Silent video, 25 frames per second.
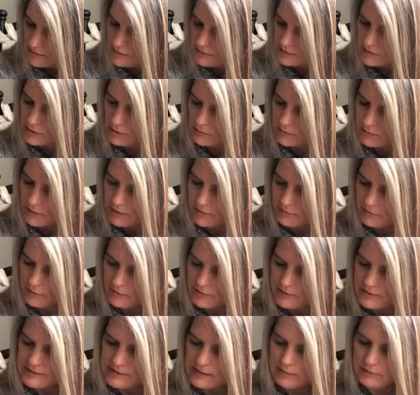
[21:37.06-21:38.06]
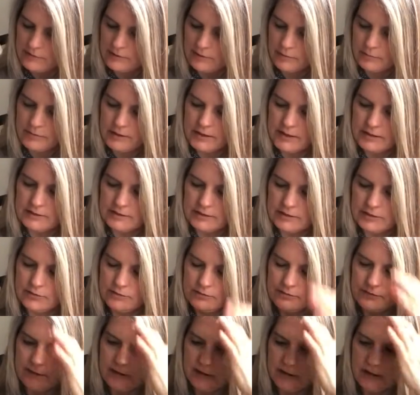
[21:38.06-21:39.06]
So I'm going to throw this out there because I do
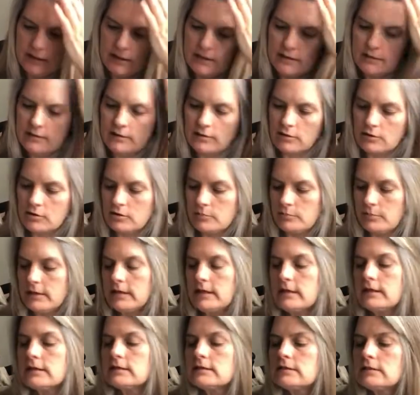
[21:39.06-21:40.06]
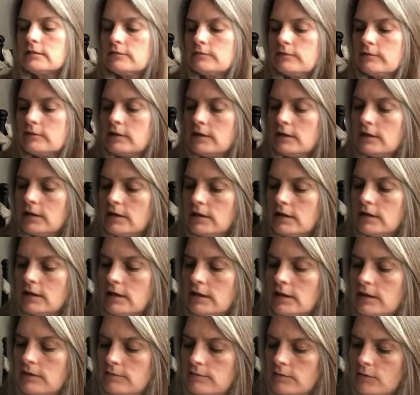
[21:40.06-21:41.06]
feel like there could be kids in, in,
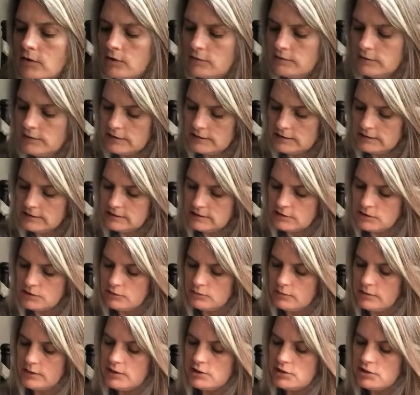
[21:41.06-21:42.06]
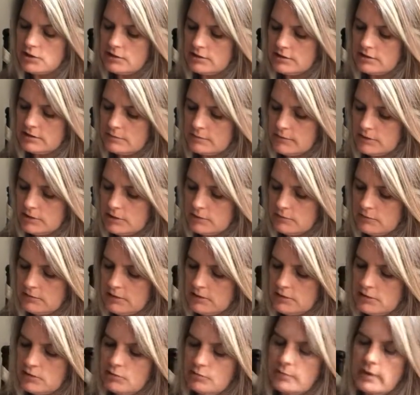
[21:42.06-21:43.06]
involved in this situation, especially with
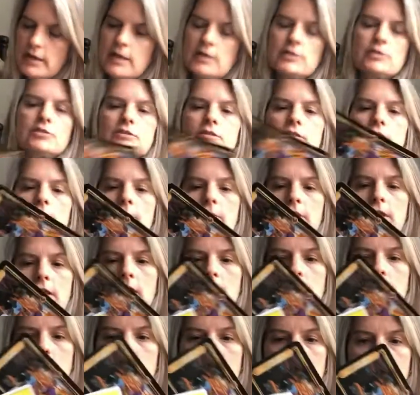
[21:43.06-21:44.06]
the two pages coming out.